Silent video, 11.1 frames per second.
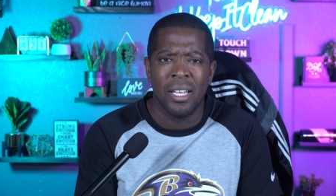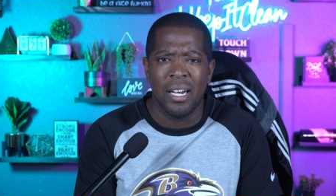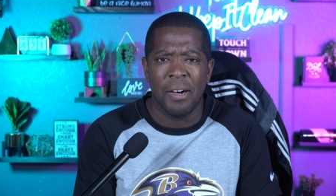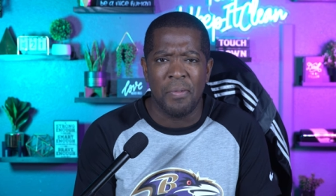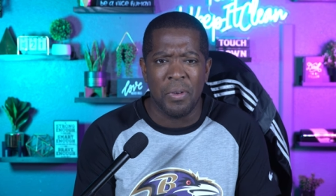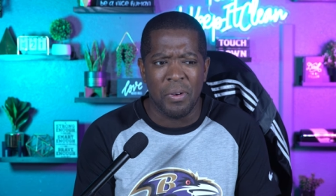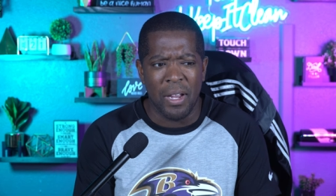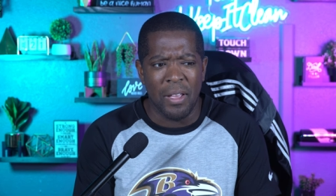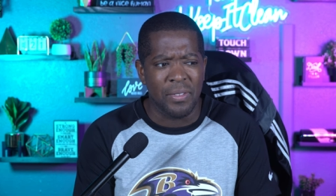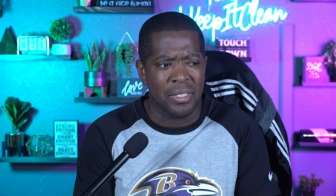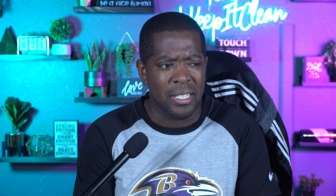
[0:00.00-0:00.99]
Uh, for the
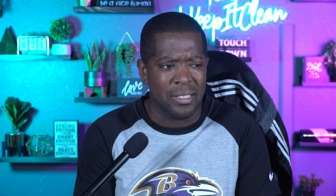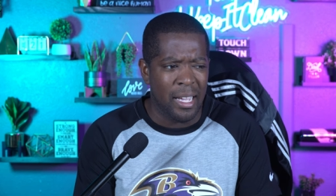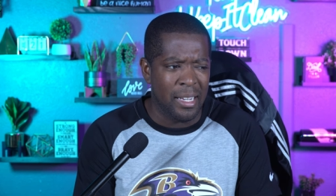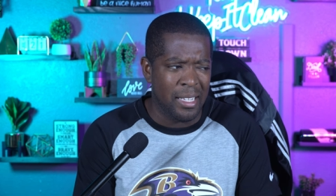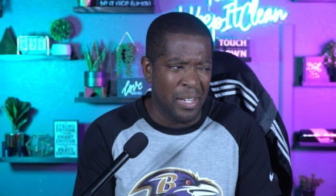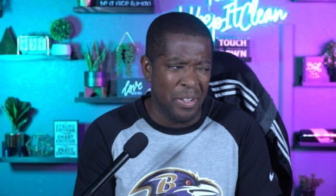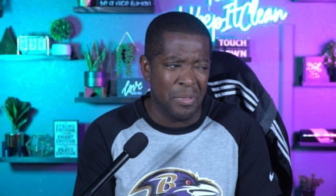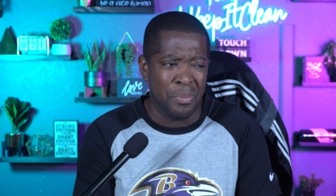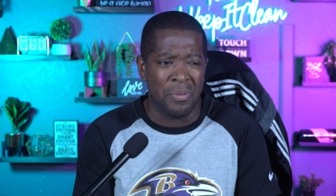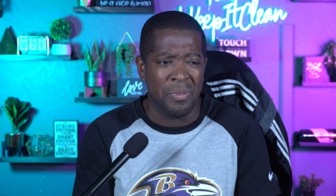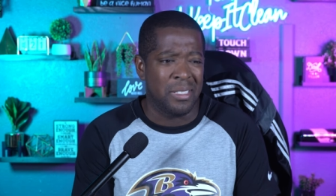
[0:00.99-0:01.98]
Ravens at tight end, I would
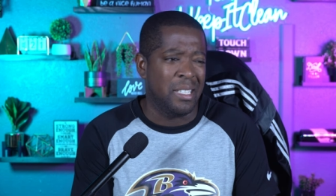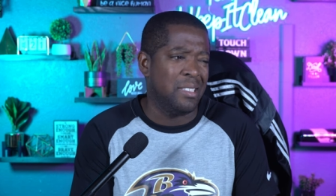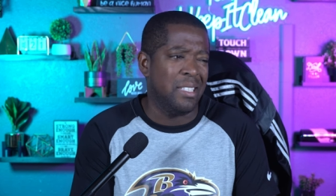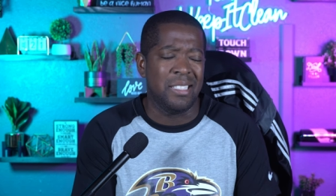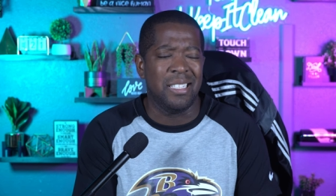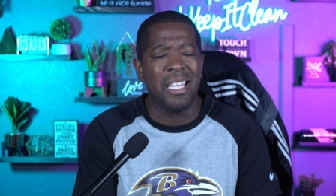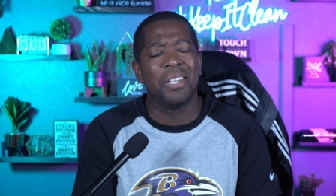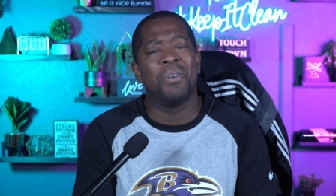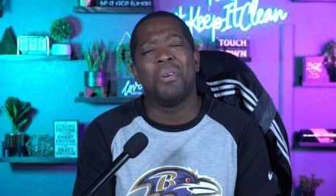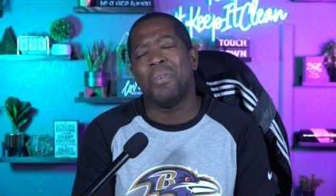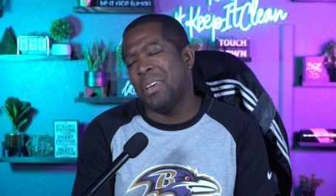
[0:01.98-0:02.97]
even put Visante
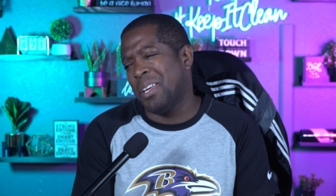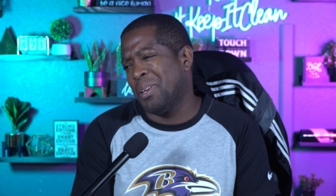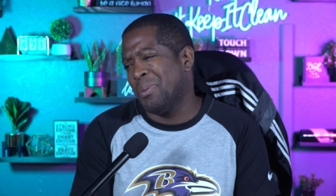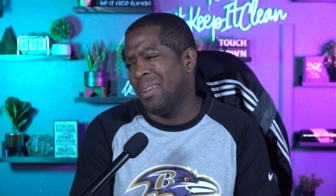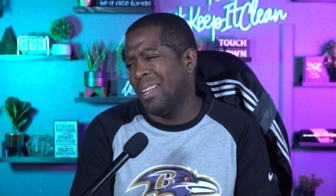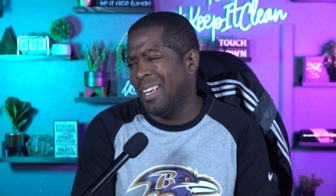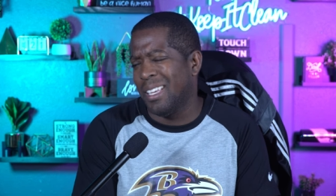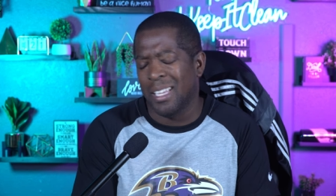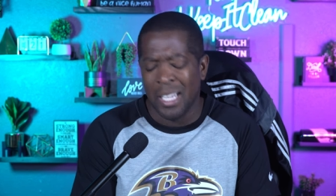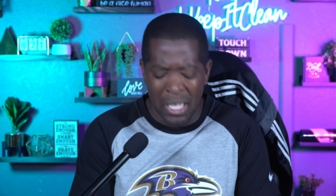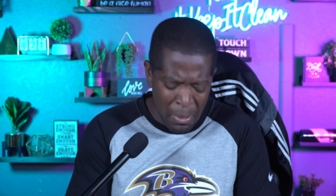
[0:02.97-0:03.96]
Shenko over him.
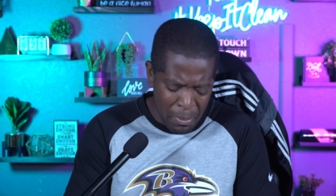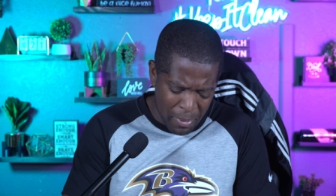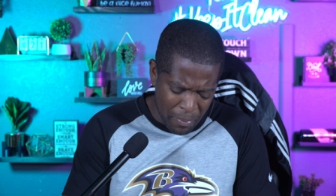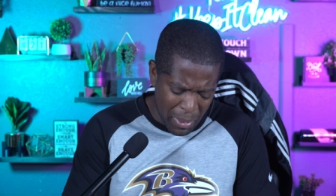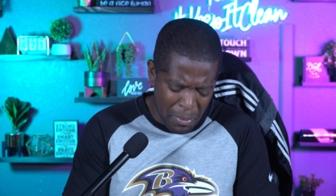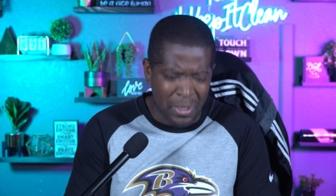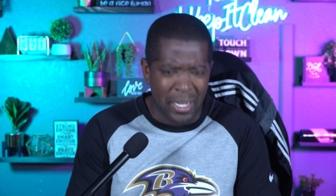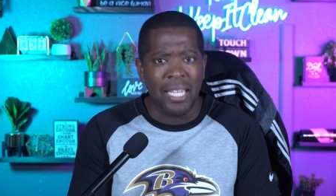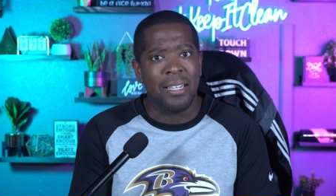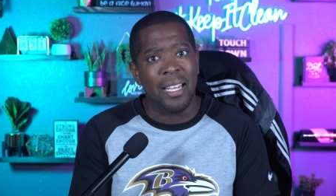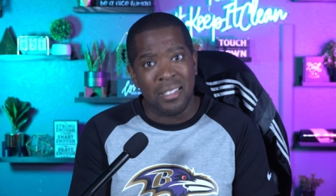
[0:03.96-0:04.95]
Like, but I would put
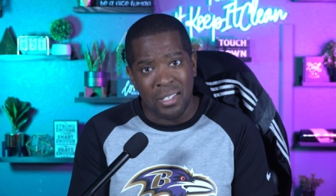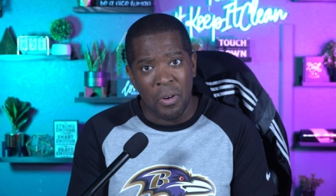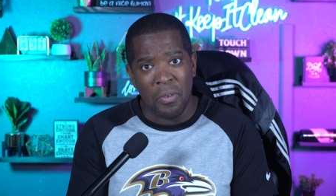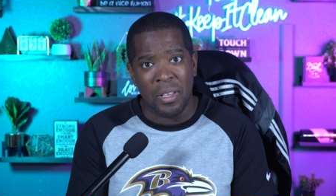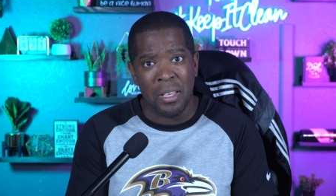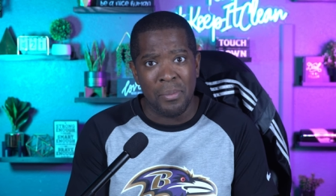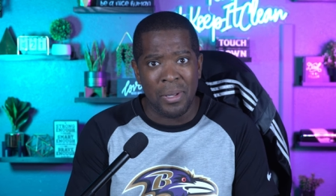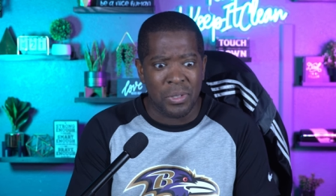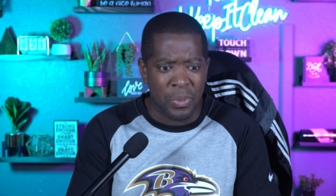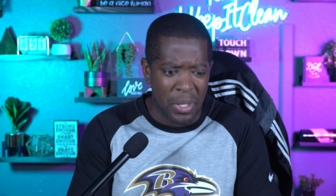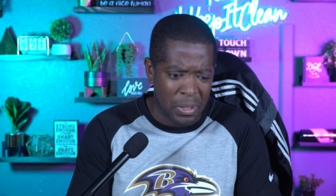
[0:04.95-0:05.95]
Ed Dixon over him
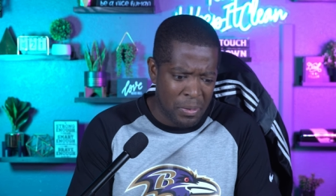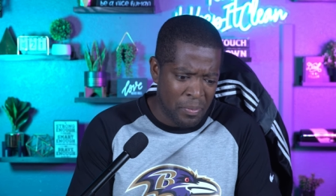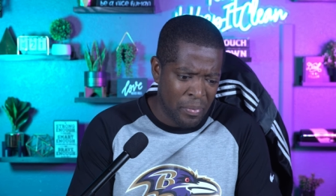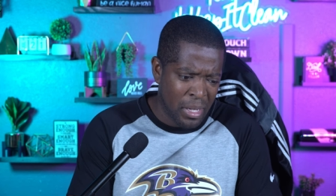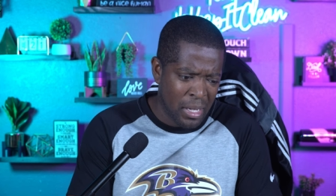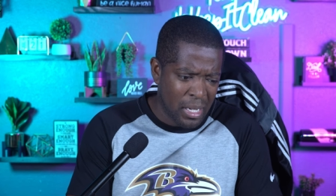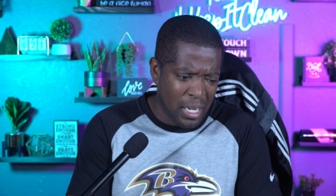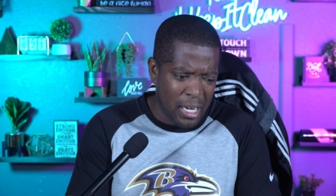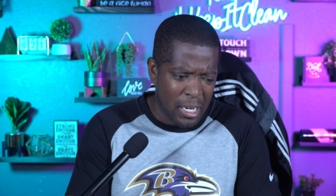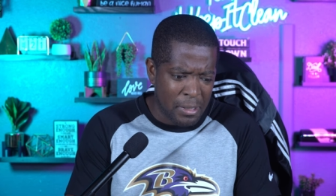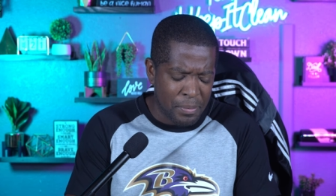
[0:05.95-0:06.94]
as well.
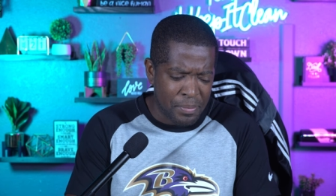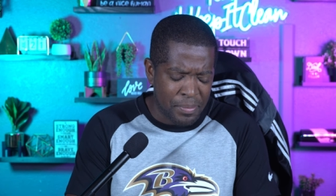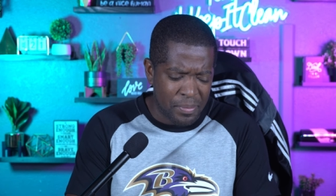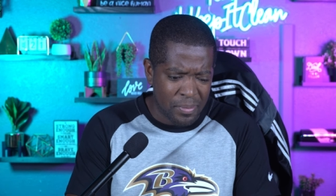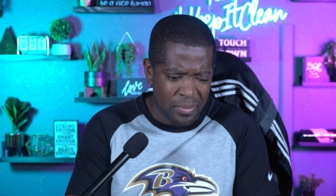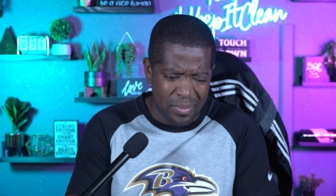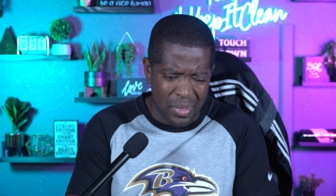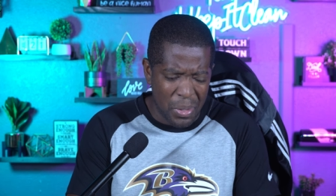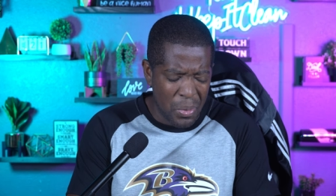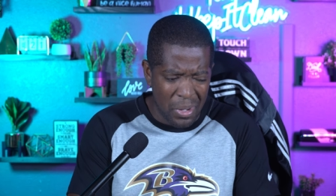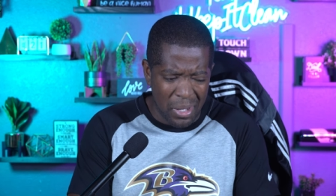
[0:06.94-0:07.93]
Um,
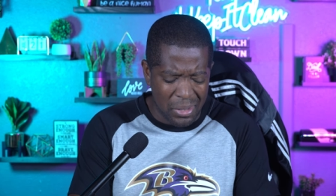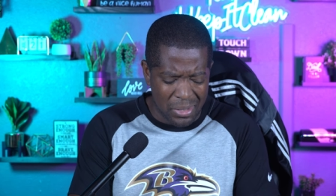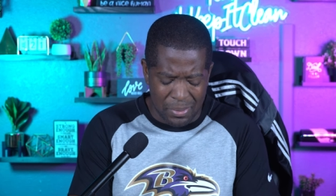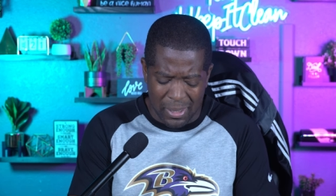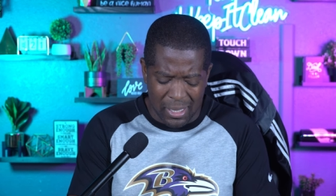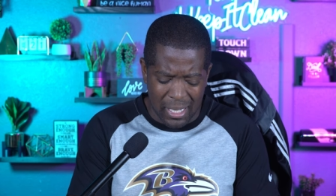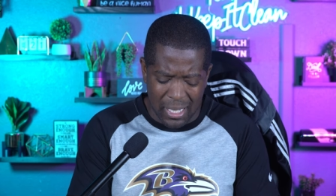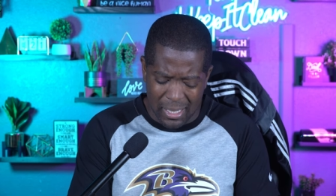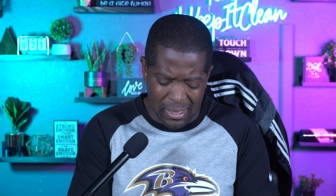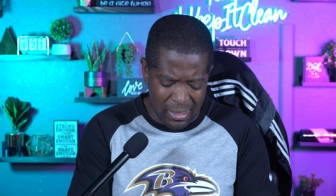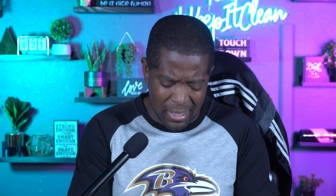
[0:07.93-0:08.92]
who else, man?
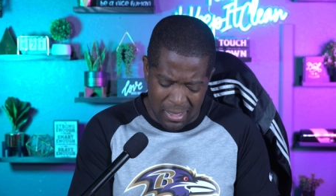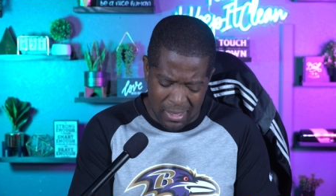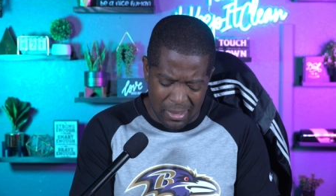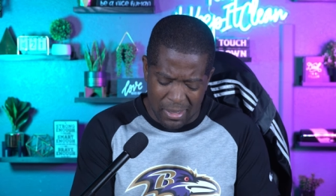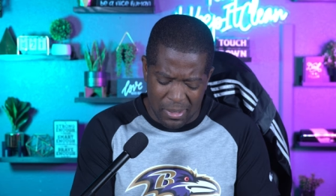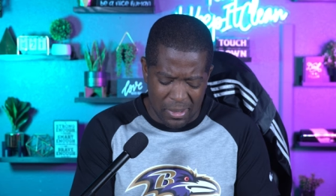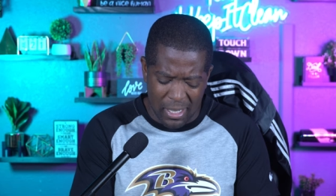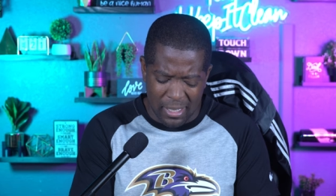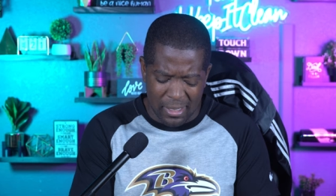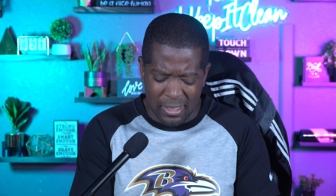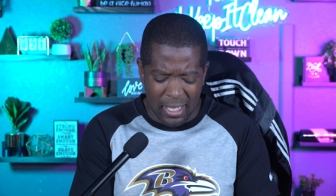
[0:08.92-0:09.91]
Like, oh no,
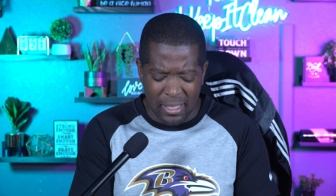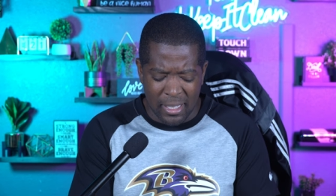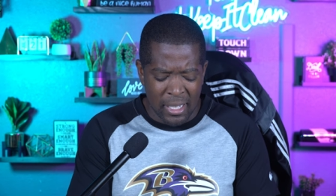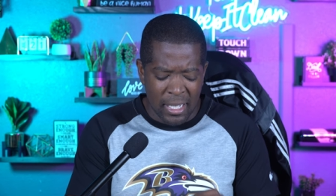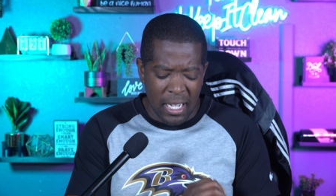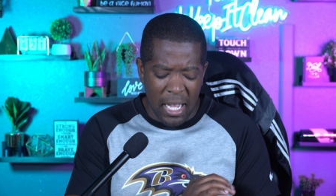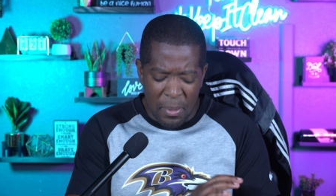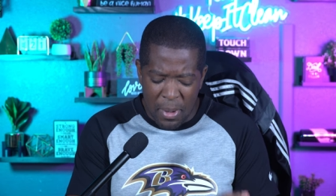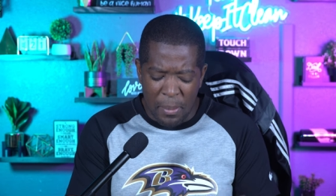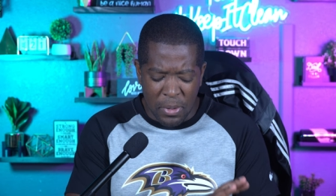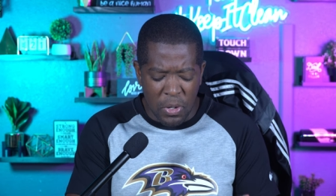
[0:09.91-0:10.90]
yeah. Take.
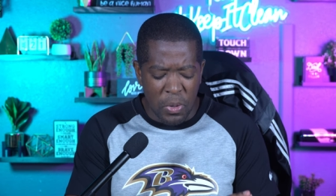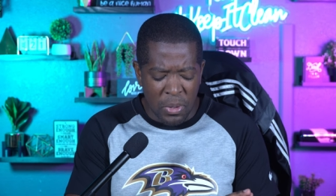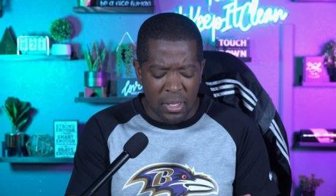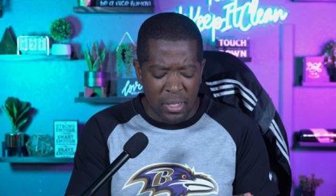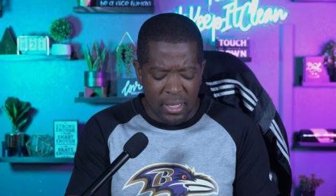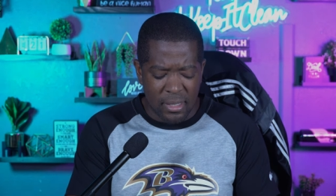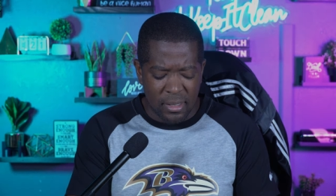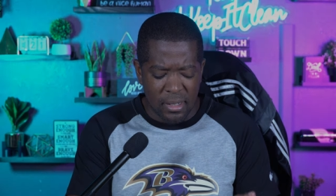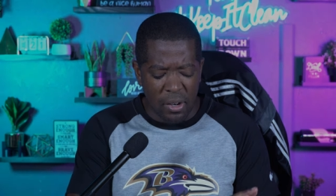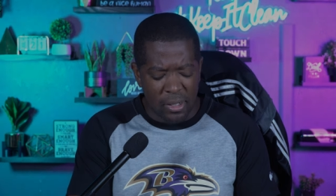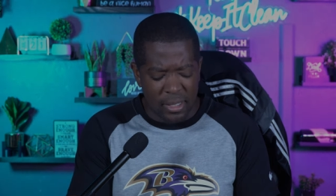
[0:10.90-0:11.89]
I'm I'm cool with the
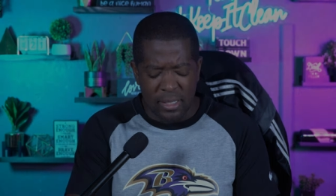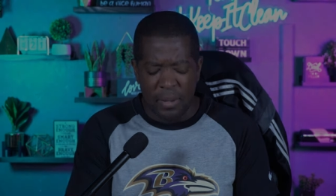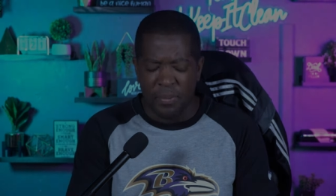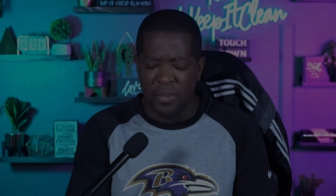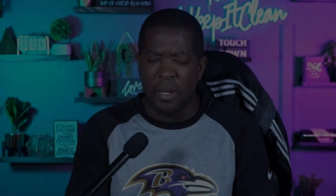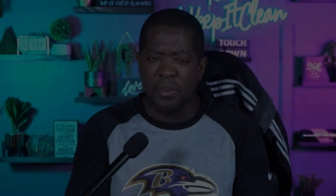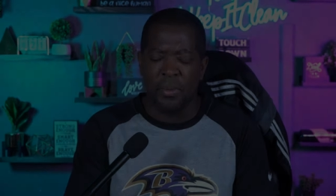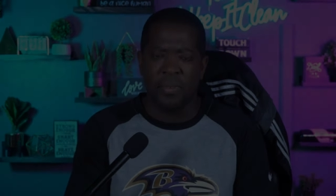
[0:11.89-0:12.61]
list, all except for number